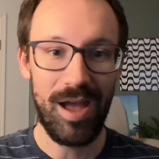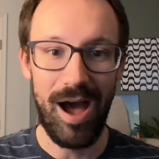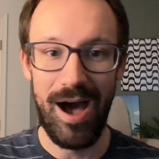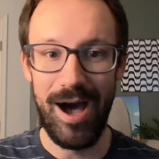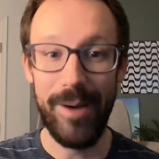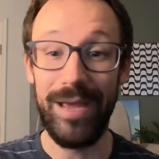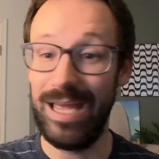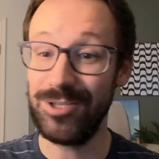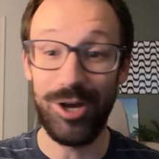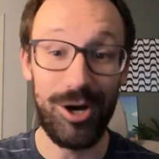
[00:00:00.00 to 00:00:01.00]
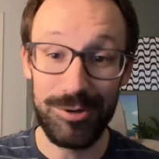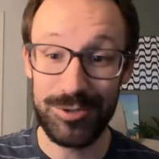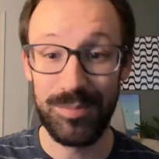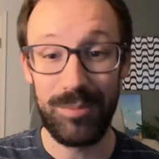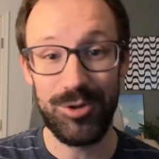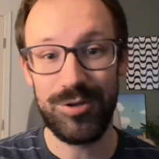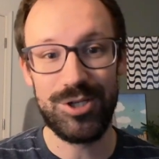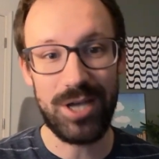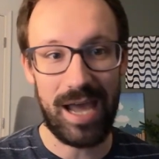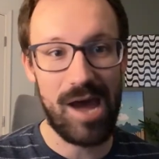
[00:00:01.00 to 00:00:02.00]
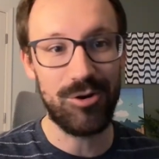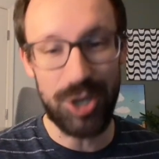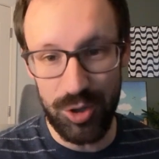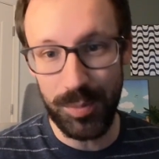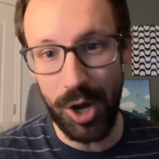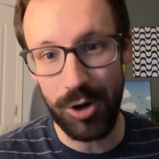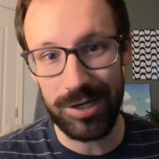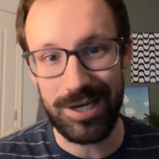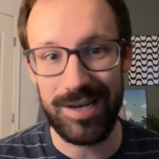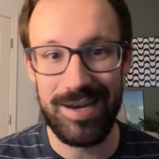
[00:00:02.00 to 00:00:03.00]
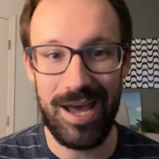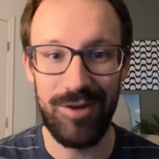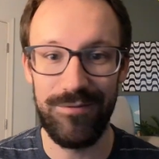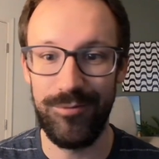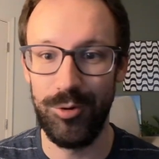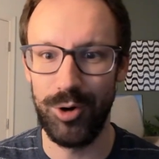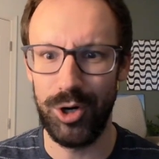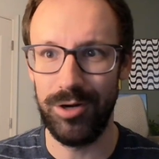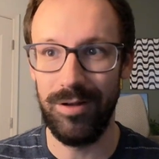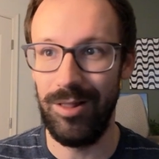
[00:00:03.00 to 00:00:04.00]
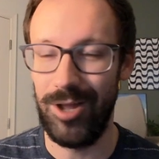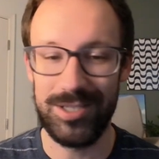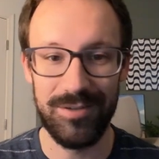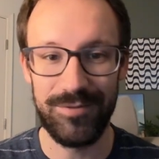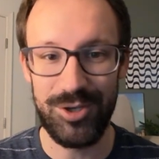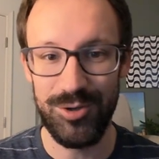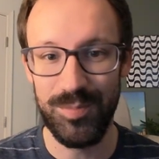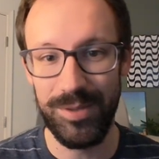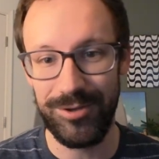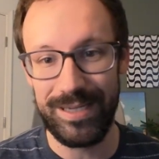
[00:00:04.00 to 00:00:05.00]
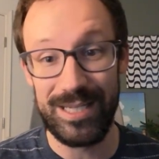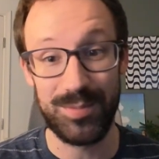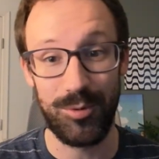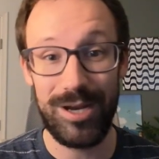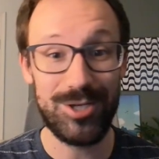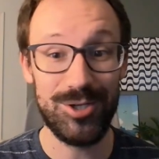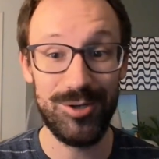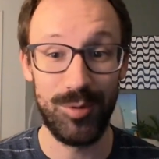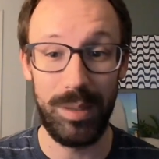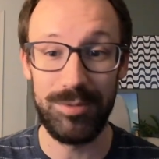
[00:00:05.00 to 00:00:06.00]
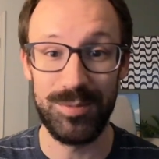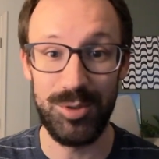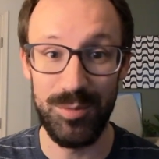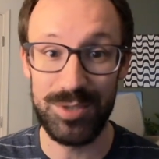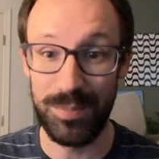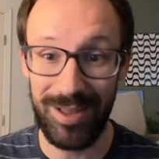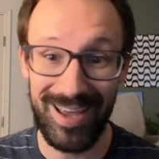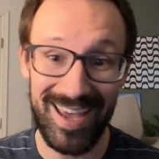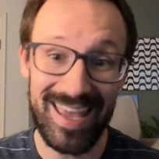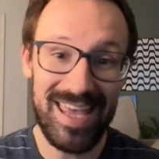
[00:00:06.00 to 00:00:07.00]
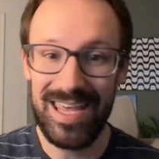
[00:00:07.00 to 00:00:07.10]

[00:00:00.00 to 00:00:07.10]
As always, remember, you can check out CubeKoga.net for lots of cube building inspiration or maybe some cubes to play,